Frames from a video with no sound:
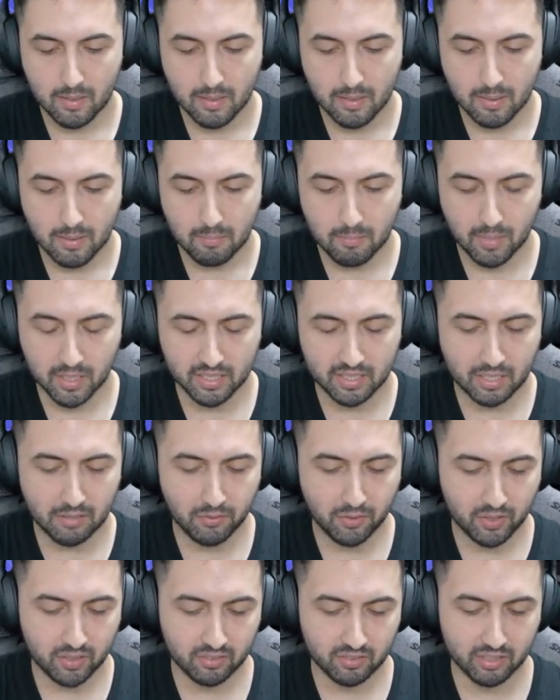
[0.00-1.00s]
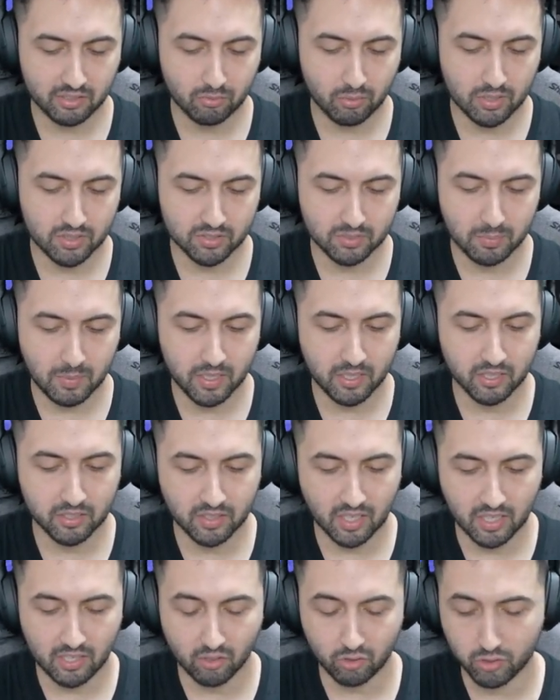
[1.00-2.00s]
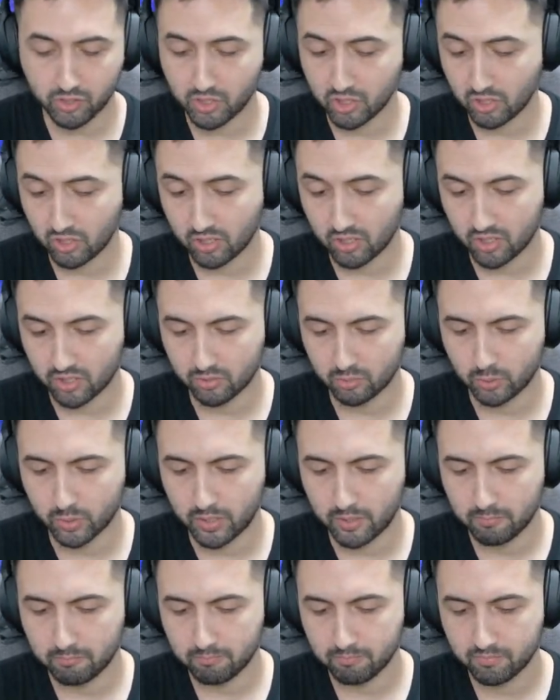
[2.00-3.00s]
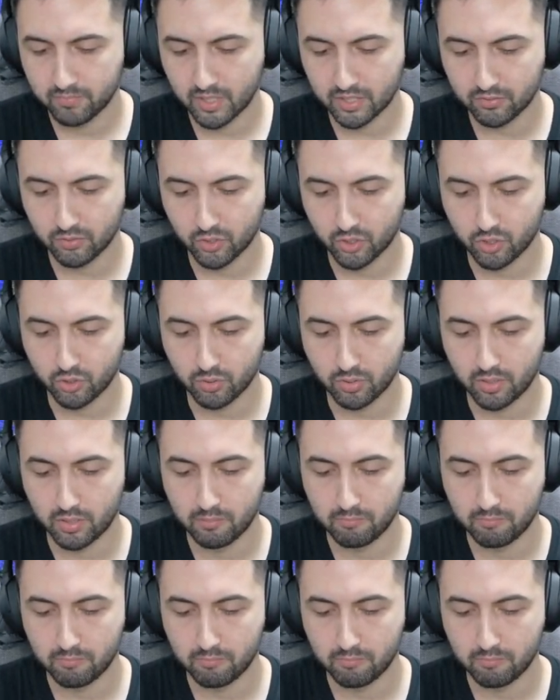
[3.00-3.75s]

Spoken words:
But it definitely runs better than original hardware, that's for sure.